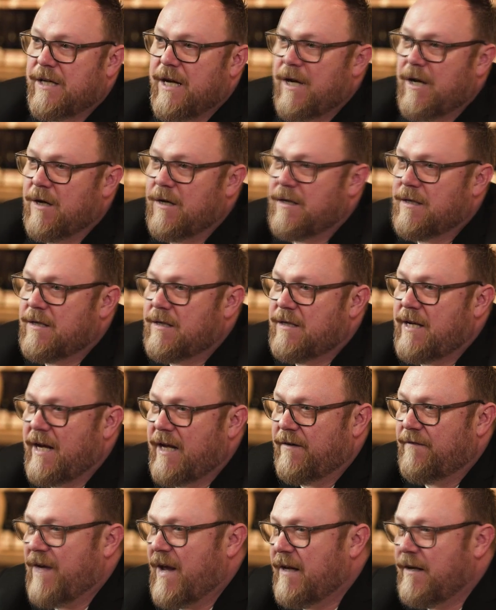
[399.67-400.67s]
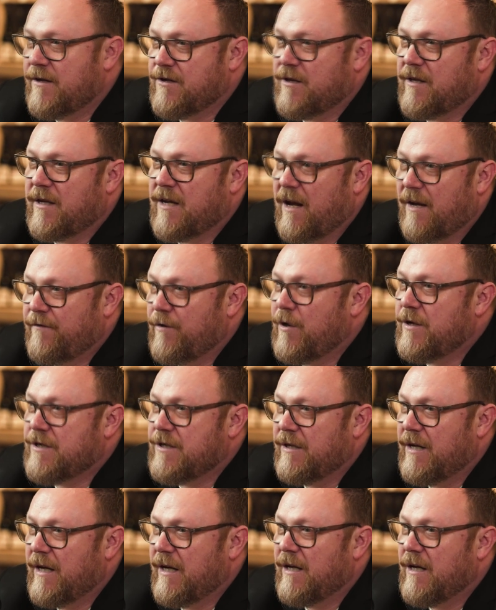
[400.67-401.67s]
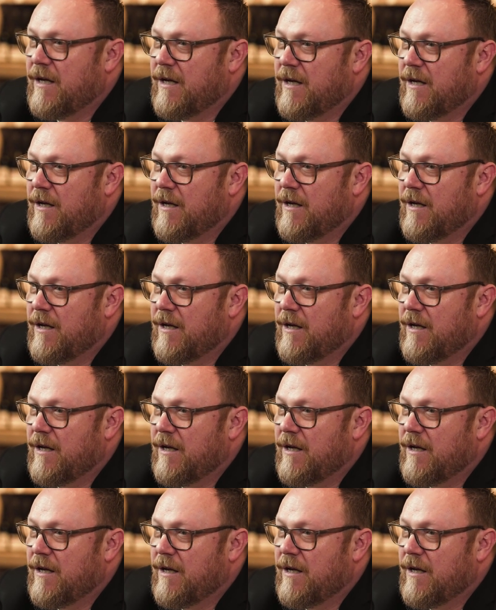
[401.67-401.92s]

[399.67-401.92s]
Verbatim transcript: here take advantage of the diversity.